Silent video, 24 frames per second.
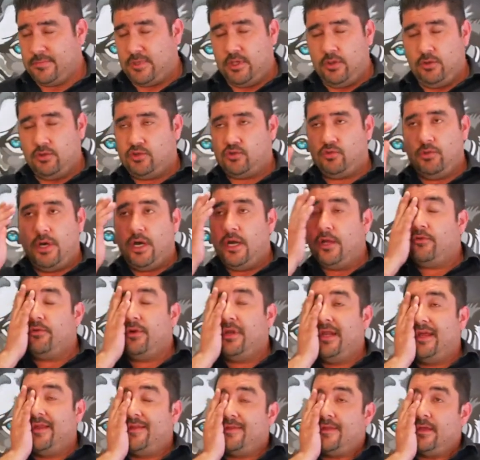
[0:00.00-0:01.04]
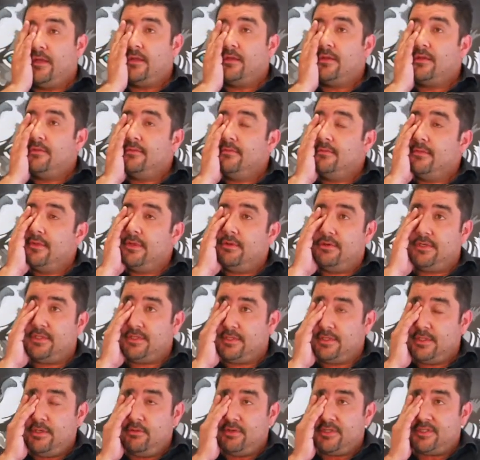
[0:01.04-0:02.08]
close to 100 listings. It
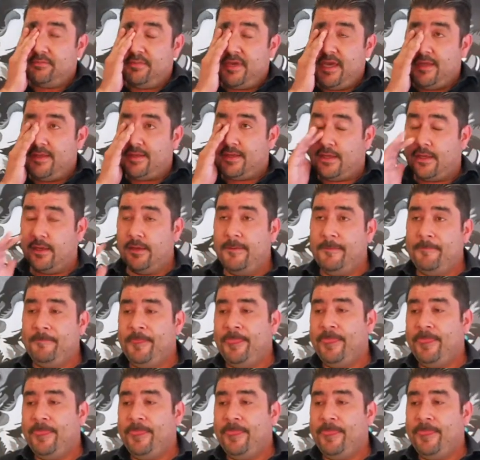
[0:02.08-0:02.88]
was amazing.